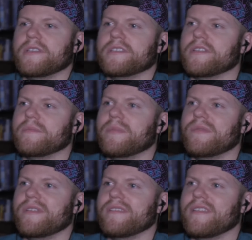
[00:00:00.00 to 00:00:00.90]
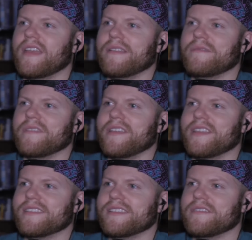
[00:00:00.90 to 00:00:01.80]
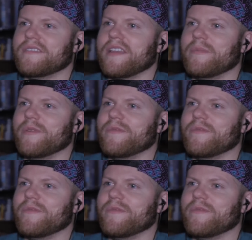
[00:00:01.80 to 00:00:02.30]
That's a good point. I hadn't really considered that